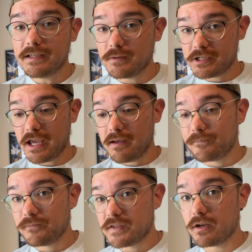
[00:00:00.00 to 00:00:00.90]
Switch game.
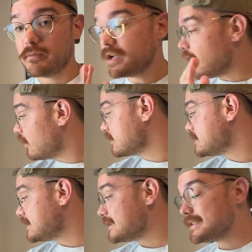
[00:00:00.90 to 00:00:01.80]
So we got
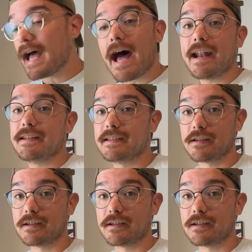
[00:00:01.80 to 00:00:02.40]
Arceus added to the